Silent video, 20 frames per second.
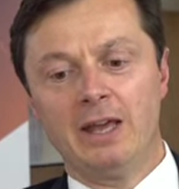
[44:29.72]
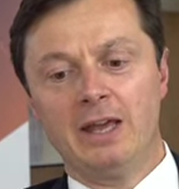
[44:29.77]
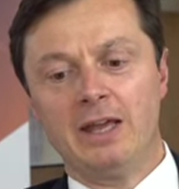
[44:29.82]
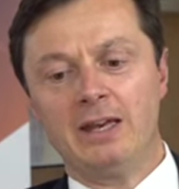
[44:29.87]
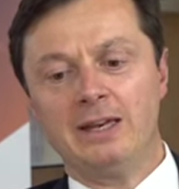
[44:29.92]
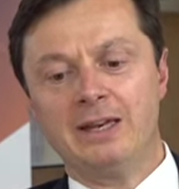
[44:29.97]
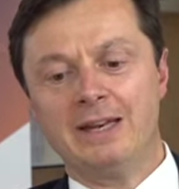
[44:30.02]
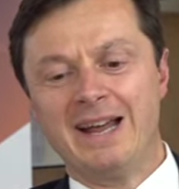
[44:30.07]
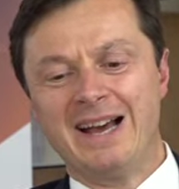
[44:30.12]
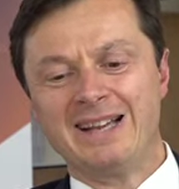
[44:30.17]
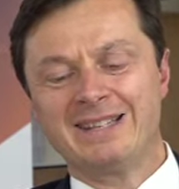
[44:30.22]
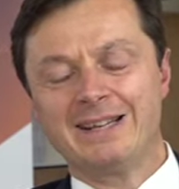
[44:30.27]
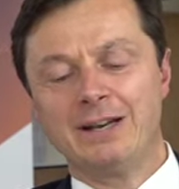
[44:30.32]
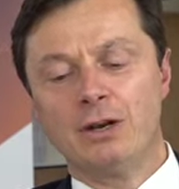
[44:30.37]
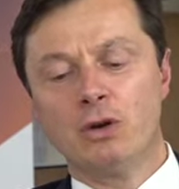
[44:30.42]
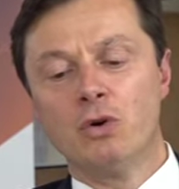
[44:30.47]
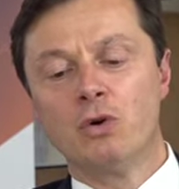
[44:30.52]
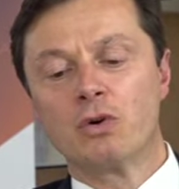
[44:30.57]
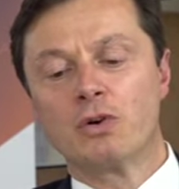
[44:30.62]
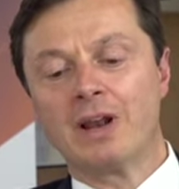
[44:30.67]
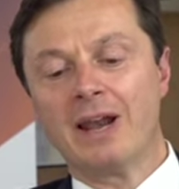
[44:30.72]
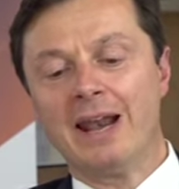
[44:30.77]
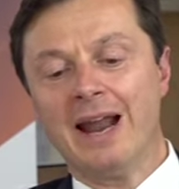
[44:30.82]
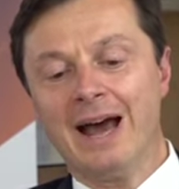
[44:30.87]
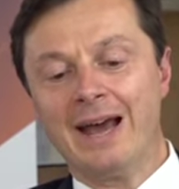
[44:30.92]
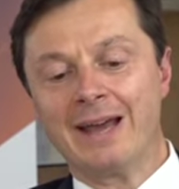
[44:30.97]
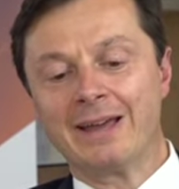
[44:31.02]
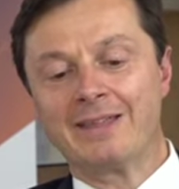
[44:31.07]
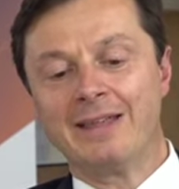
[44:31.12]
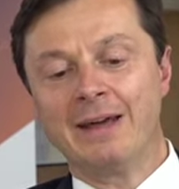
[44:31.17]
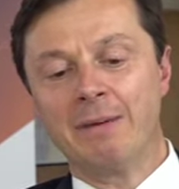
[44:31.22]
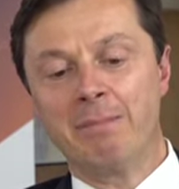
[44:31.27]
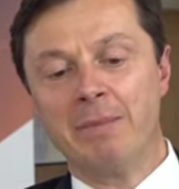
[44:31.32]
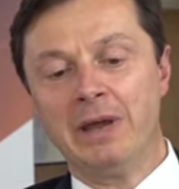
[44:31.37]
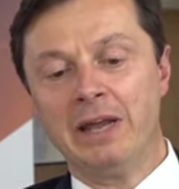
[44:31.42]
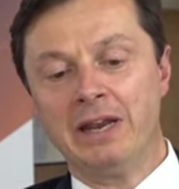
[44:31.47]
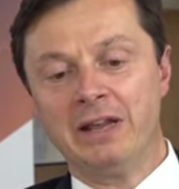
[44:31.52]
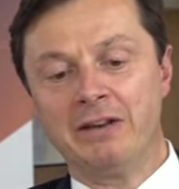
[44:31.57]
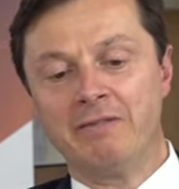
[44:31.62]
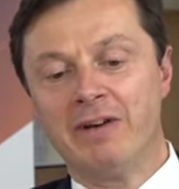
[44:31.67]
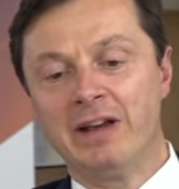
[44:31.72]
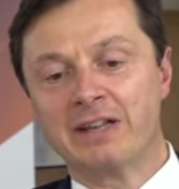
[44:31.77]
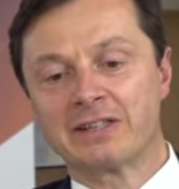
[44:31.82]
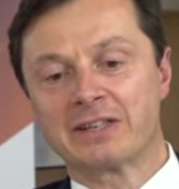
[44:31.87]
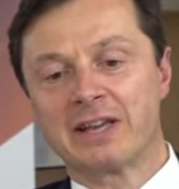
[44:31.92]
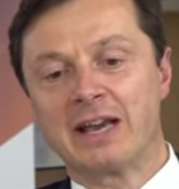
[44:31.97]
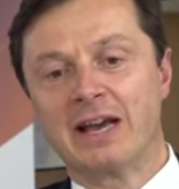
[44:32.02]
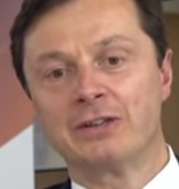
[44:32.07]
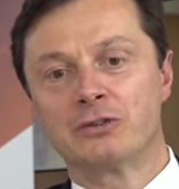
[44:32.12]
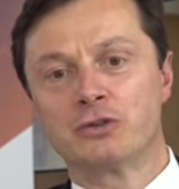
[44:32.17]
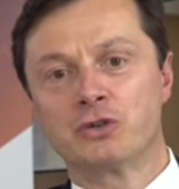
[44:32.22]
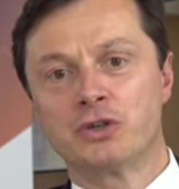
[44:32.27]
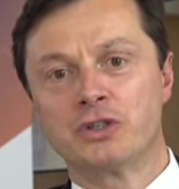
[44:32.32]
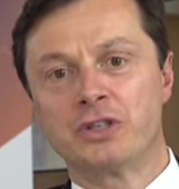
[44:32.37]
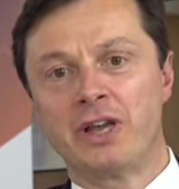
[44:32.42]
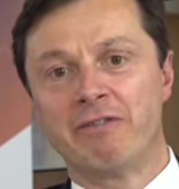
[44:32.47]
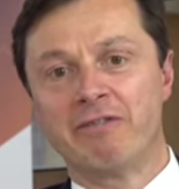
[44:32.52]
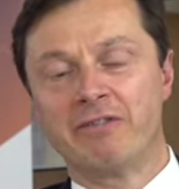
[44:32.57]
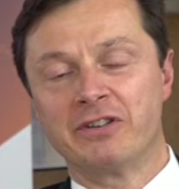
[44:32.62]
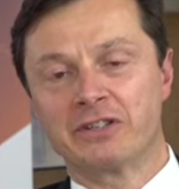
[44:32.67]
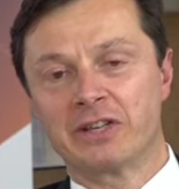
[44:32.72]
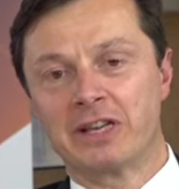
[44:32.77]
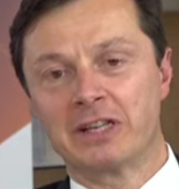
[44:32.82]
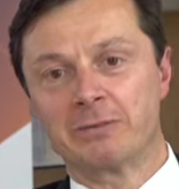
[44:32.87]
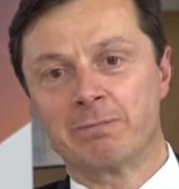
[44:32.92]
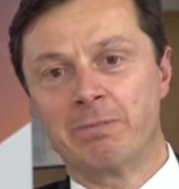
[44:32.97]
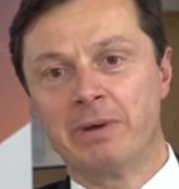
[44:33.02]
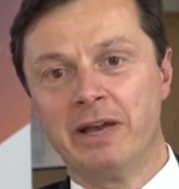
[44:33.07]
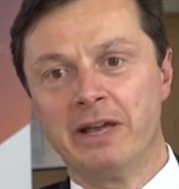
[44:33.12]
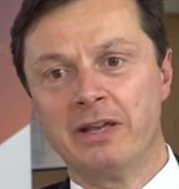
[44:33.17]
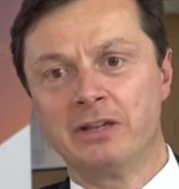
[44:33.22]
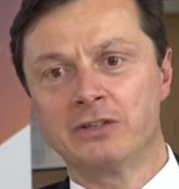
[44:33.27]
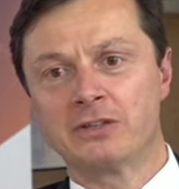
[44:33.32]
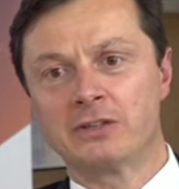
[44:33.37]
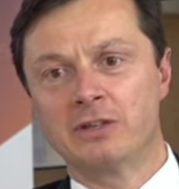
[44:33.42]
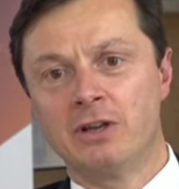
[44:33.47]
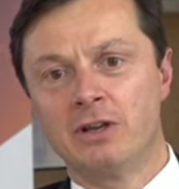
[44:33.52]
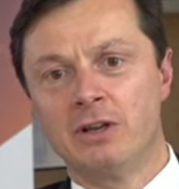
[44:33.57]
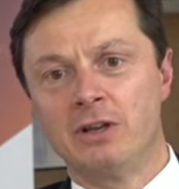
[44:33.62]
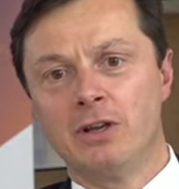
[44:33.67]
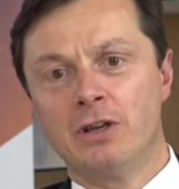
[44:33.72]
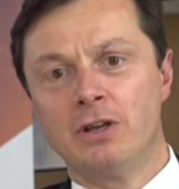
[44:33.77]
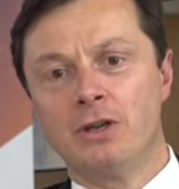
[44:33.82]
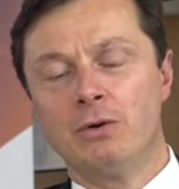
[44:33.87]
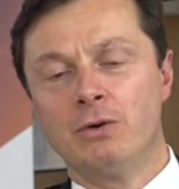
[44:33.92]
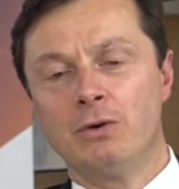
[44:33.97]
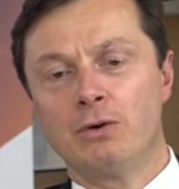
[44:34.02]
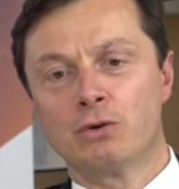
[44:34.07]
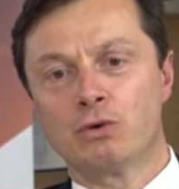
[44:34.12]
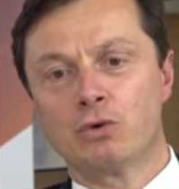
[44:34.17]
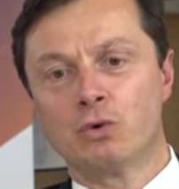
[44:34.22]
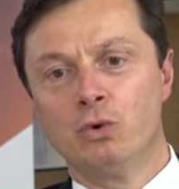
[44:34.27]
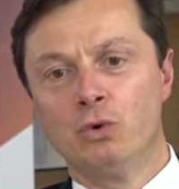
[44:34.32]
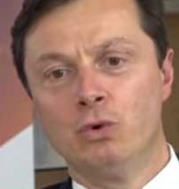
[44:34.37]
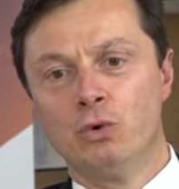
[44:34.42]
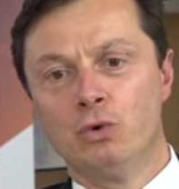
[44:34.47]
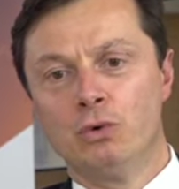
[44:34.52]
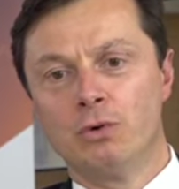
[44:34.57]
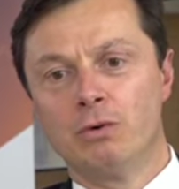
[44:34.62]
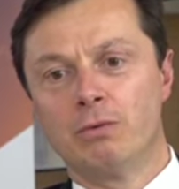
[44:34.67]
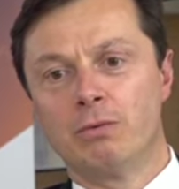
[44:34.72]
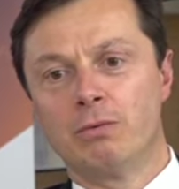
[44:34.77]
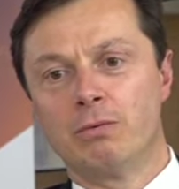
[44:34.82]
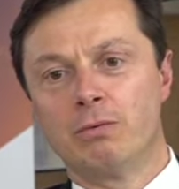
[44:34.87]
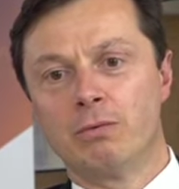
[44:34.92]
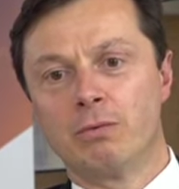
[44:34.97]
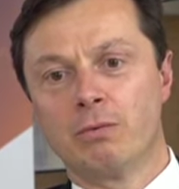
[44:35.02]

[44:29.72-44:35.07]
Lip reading: it doesn't look like that many advanced countries have fiscal space, to